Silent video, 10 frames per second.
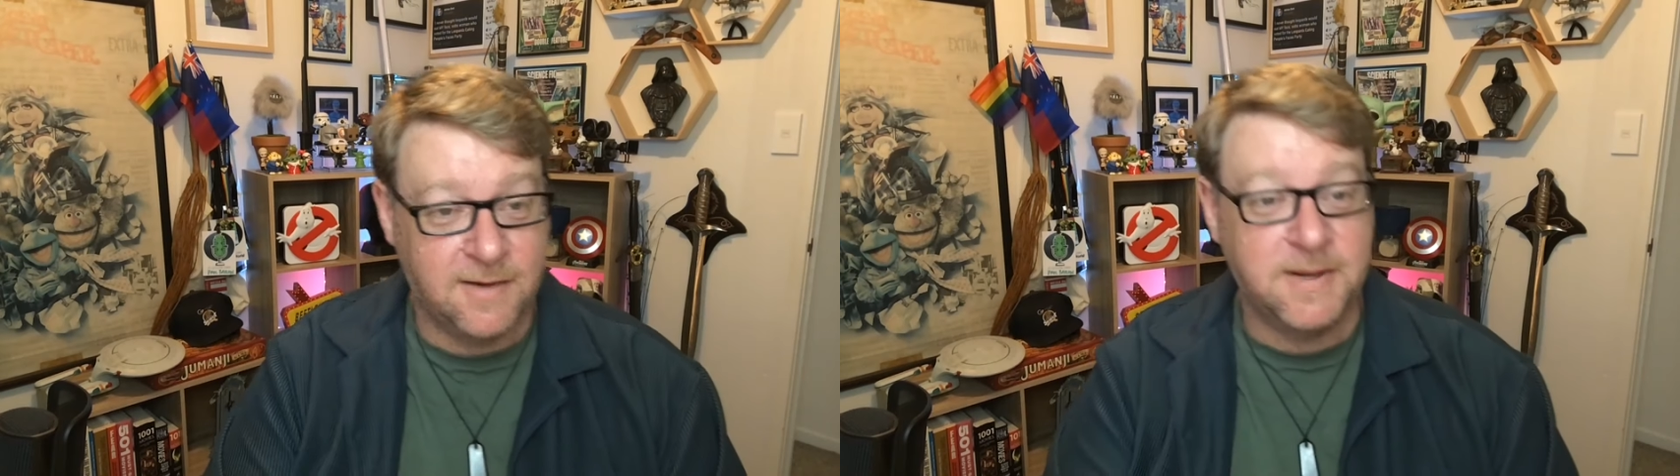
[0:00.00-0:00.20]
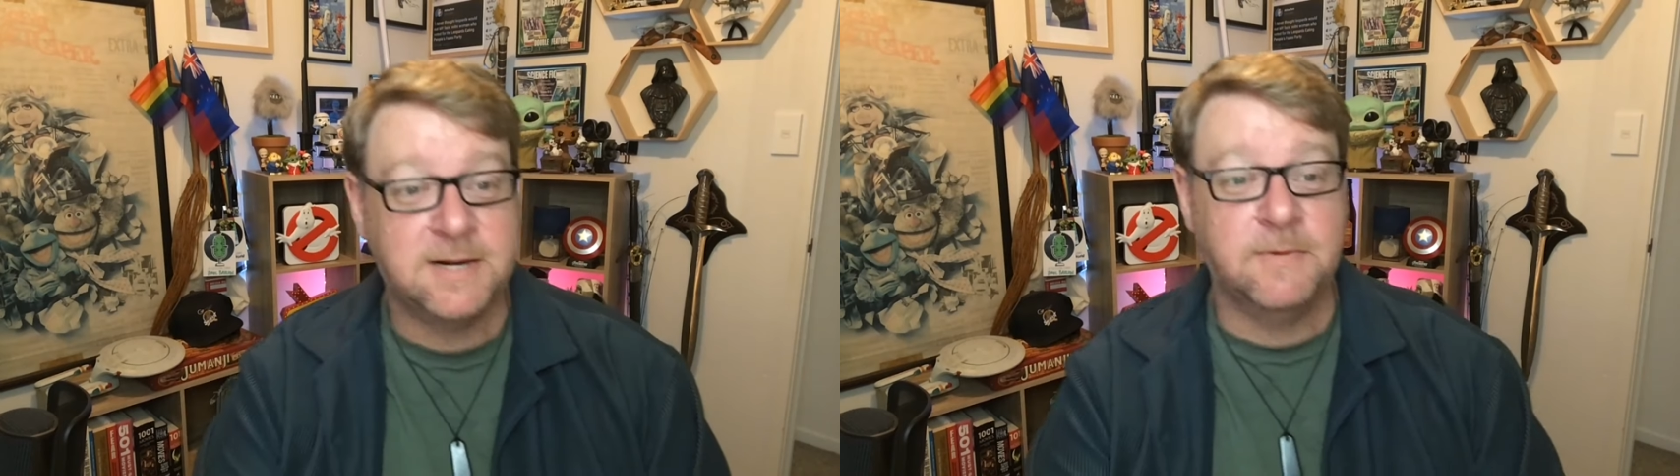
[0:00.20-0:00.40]
Now,
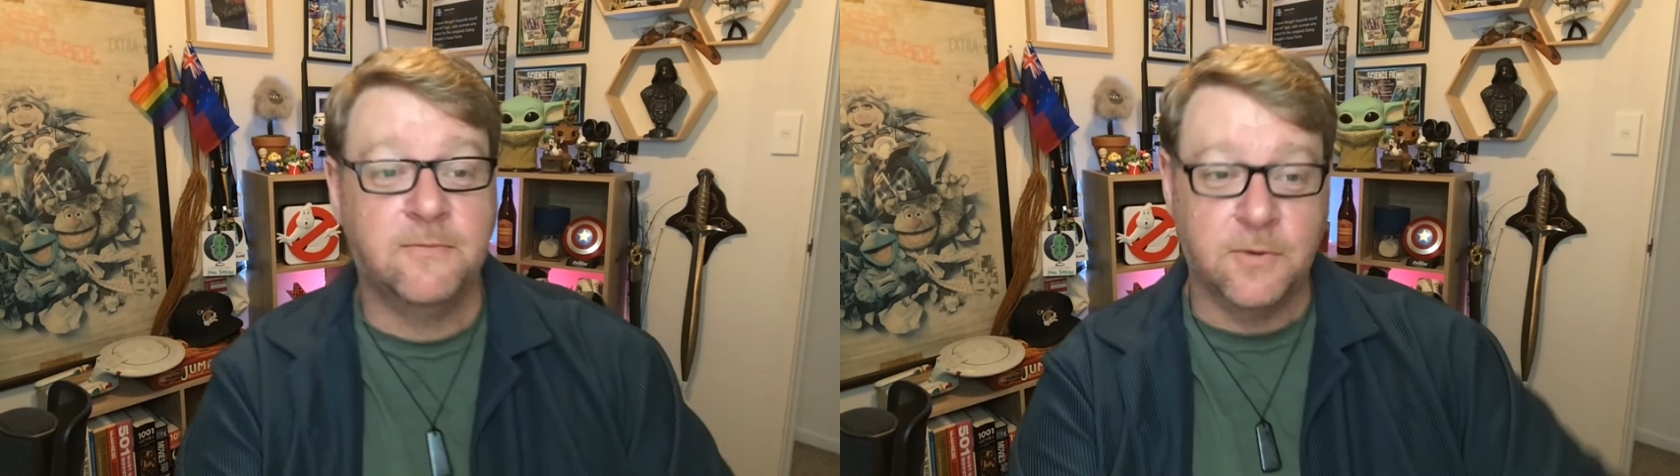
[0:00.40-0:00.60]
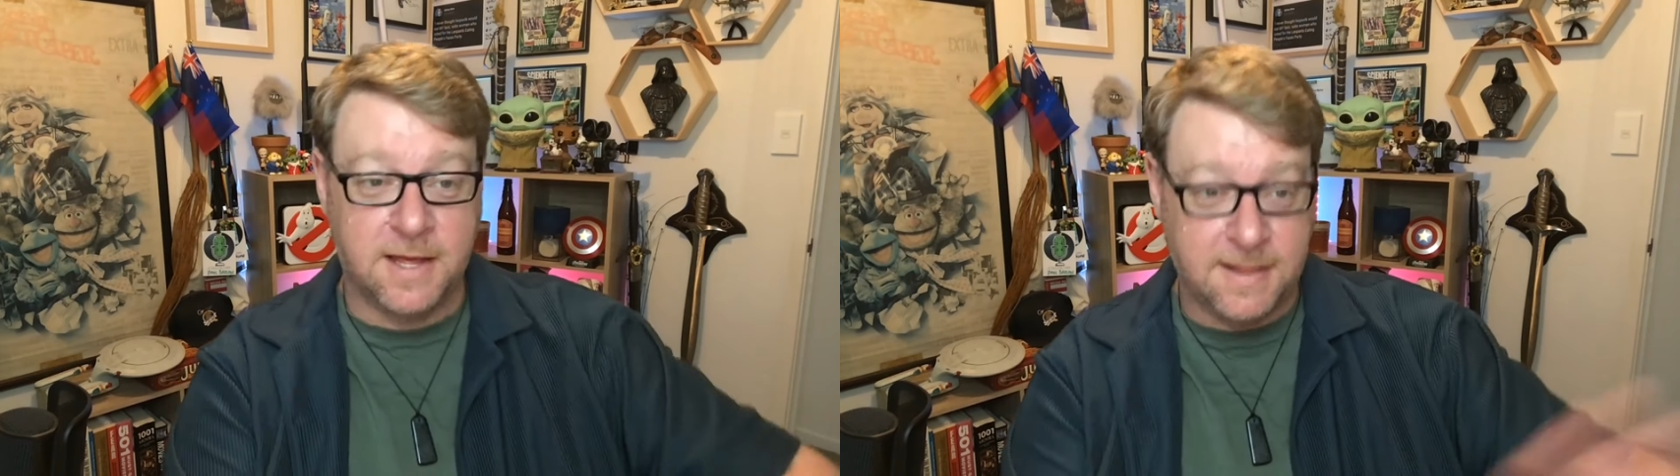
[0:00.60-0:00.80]
you mentioned
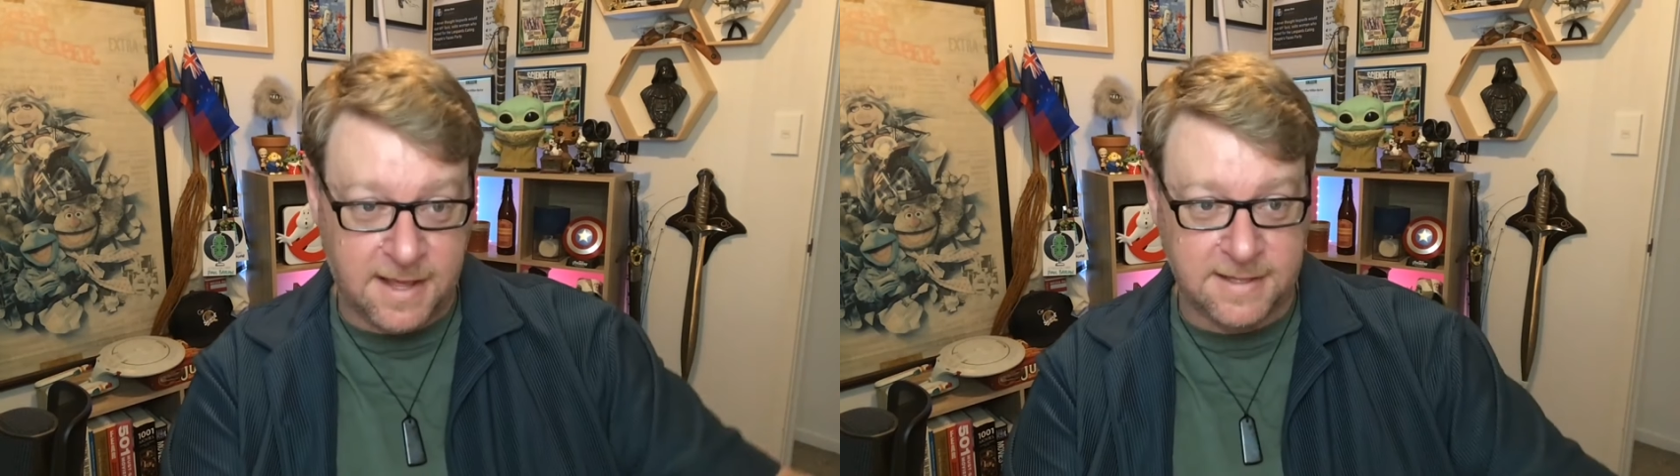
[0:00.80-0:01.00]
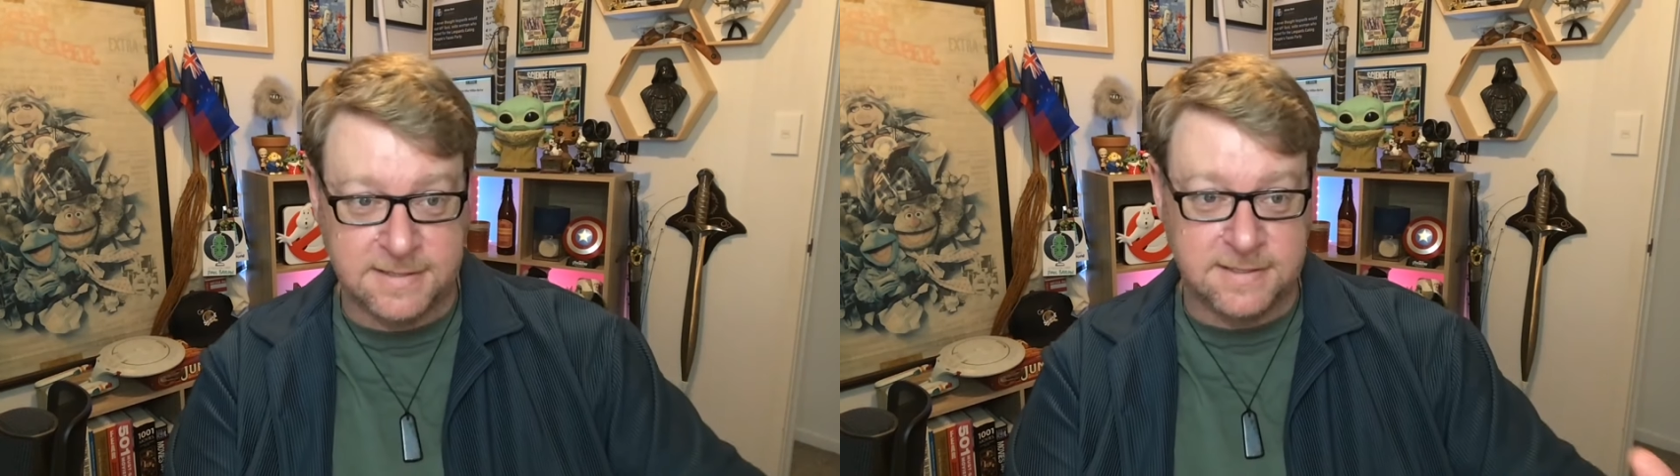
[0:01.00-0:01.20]
before
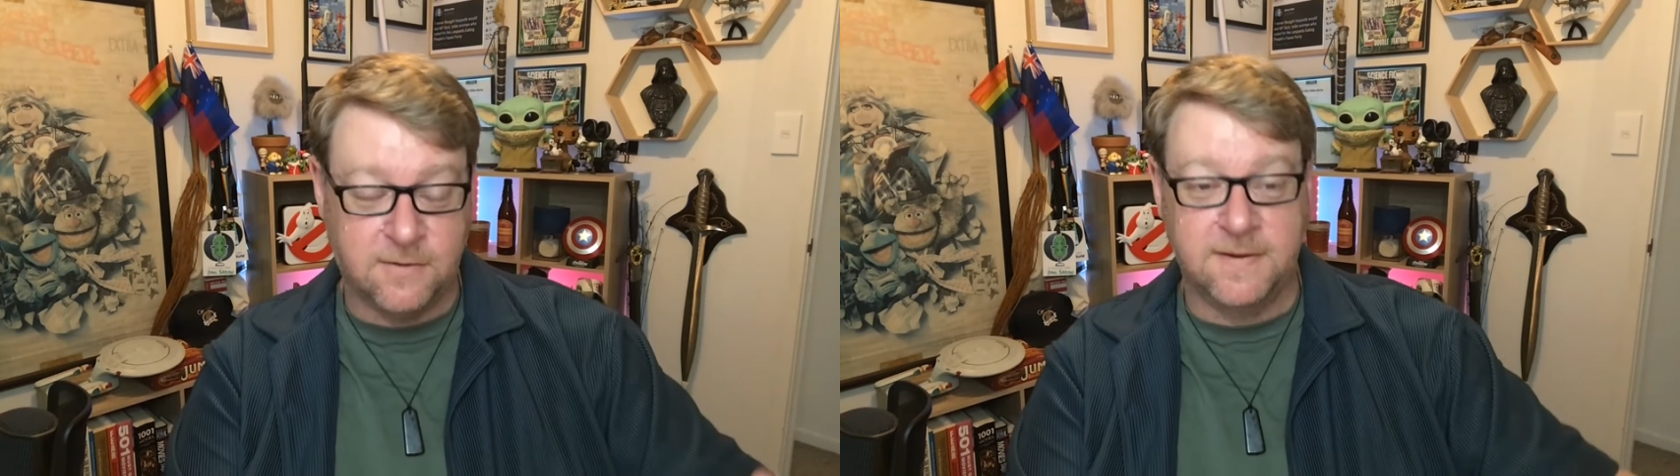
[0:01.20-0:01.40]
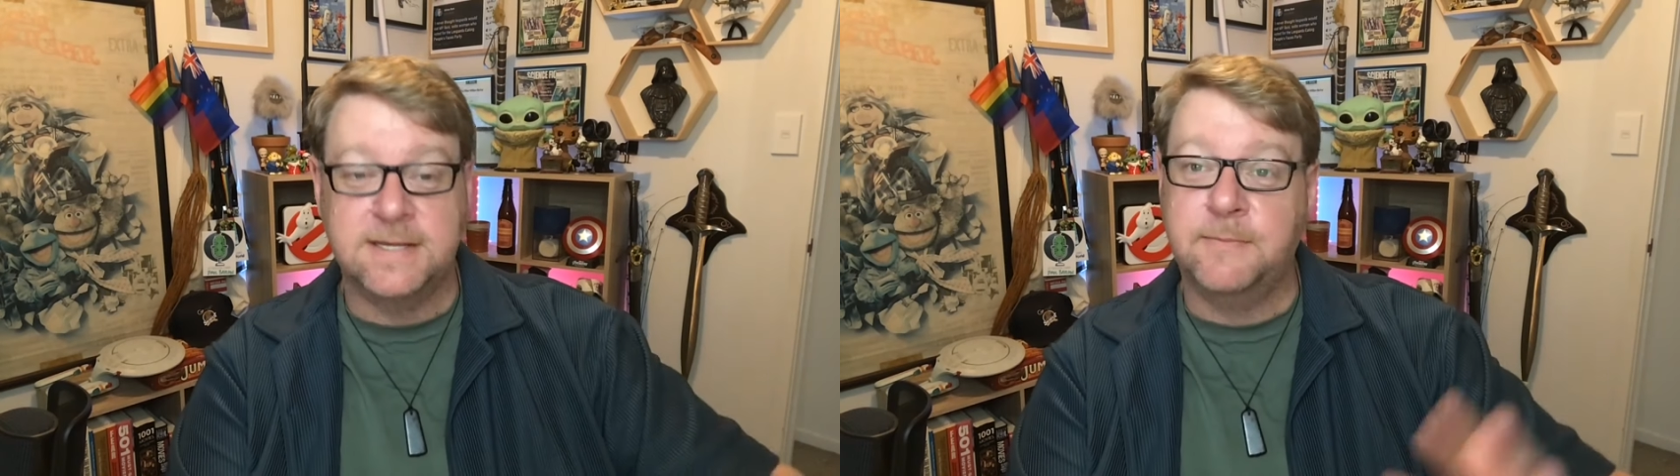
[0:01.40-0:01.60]
that this is
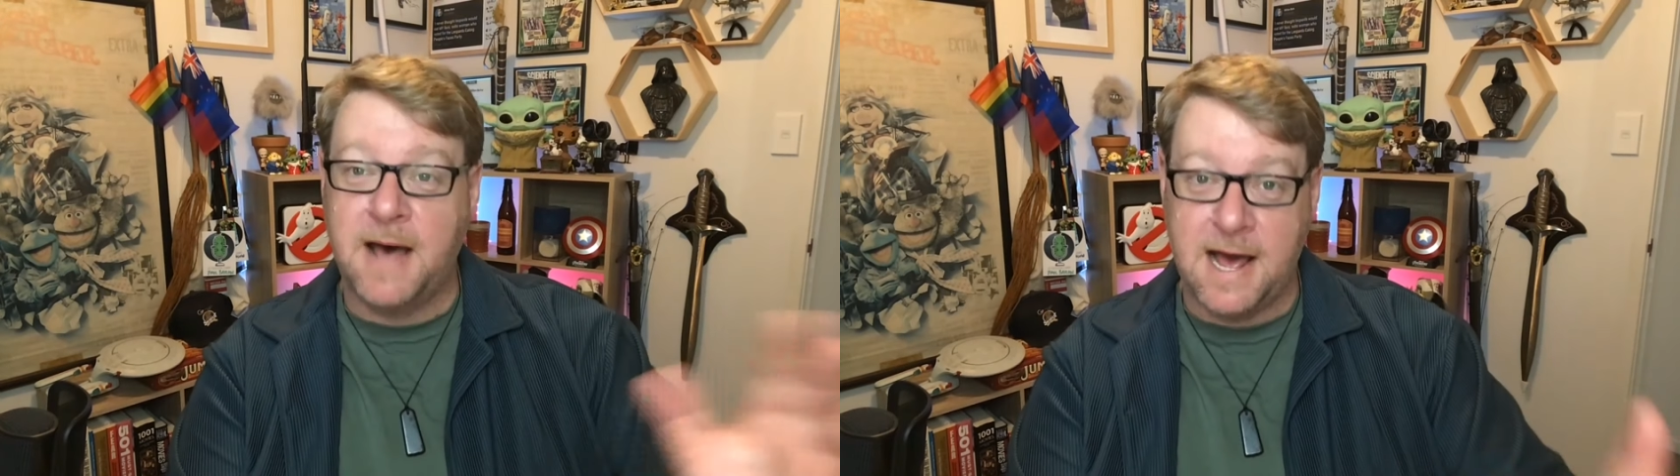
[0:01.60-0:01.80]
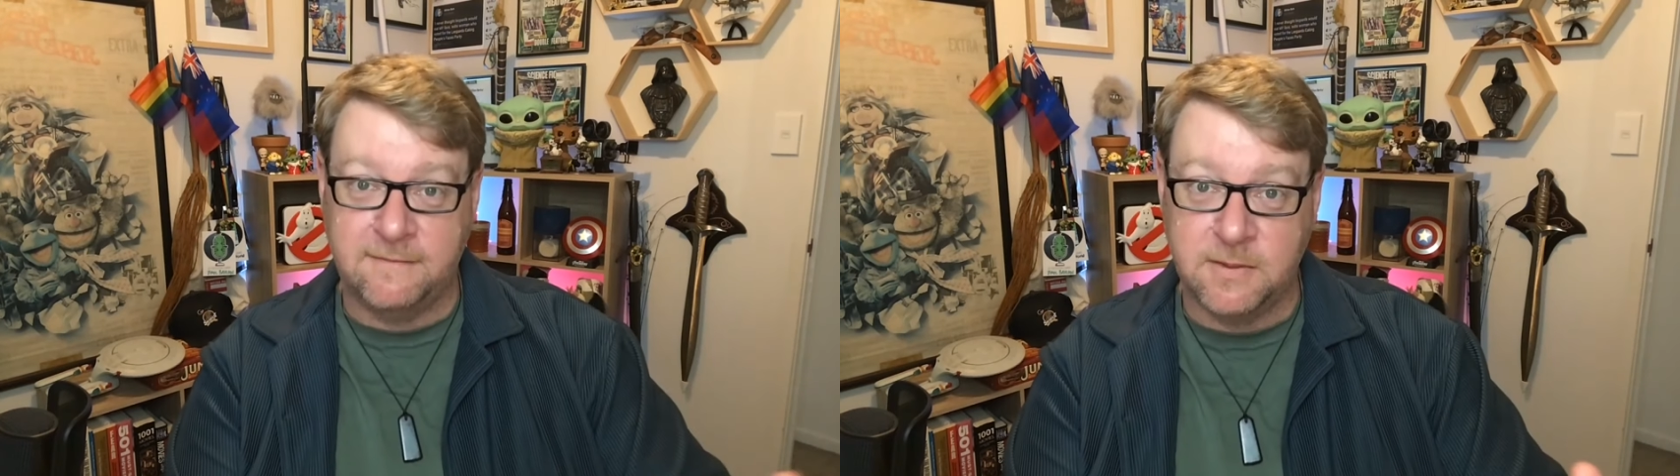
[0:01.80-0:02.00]
obviously part